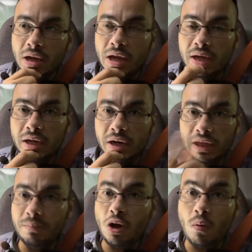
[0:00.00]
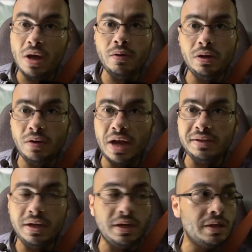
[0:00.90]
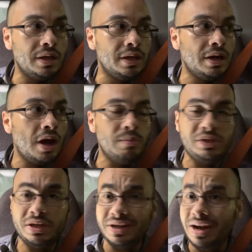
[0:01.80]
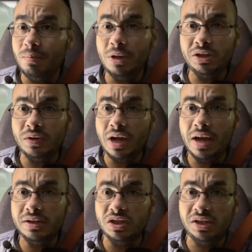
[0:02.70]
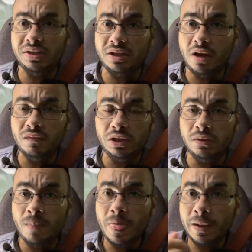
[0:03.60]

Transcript: and uh, let me know what you guys think in the, in the comment section. God bless you guys. Jesus loves you.